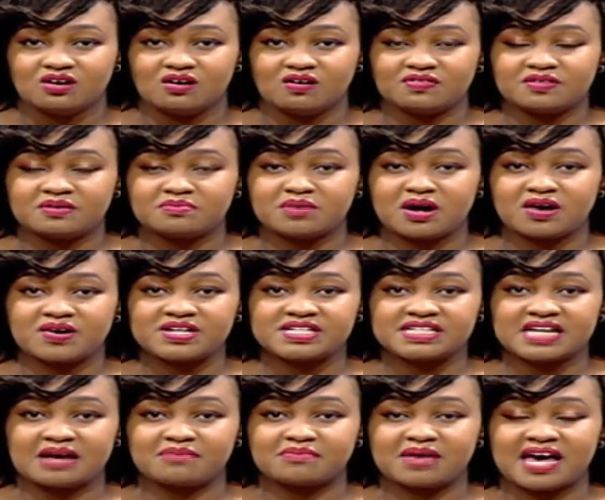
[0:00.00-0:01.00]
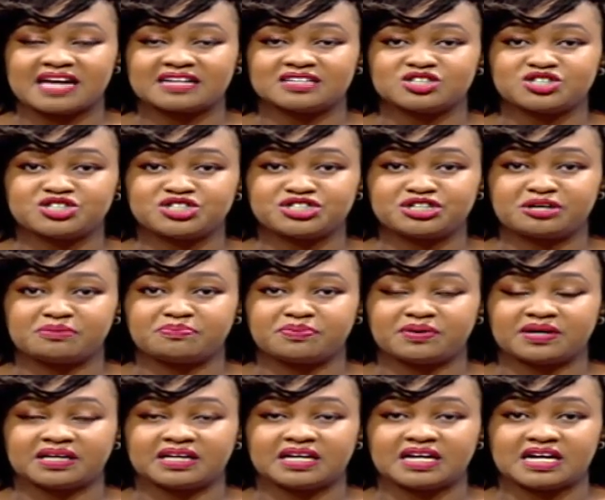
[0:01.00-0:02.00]
on the maritime and
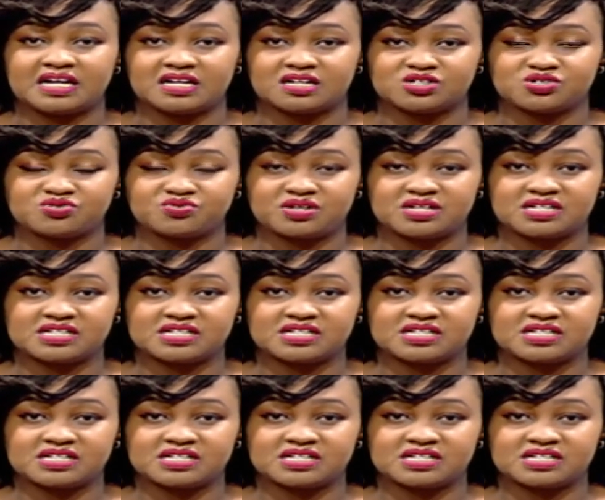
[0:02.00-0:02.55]
shipping industry.